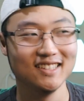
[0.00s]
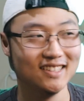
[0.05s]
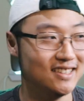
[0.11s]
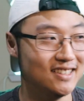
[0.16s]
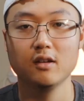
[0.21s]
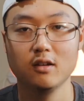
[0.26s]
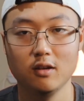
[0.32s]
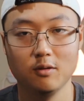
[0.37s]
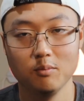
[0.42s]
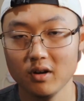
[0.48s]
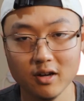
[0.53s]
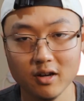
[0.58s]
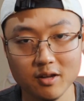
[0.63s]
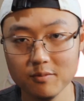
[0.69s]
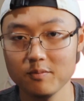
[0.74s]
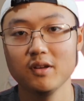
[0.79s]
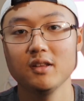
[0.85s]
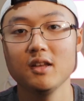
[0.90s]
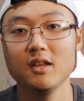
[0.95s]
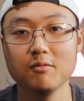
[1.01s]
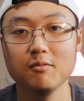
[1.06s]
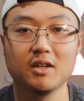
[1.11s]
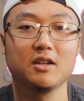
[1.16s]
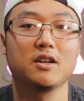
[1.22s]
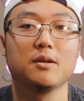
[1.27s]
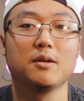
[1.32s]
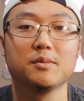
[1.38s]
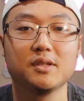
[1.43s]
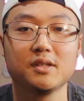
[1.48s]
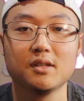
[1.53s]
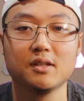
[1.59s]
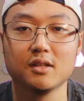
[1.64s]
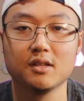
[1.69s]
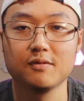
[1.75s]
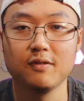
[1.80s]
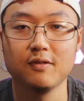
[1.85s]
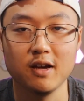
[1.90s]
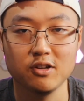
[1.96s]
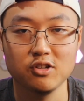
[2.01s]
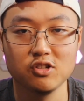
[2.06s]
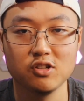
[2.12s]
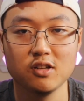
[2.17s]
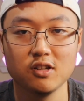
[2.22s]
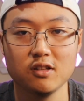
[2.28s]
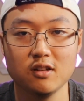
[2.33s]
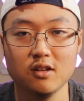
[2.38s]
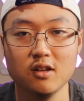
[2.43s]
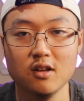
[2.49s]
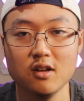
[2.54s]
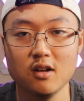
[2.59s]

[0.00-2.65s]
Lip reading: In my opinion, when it comes to this faction,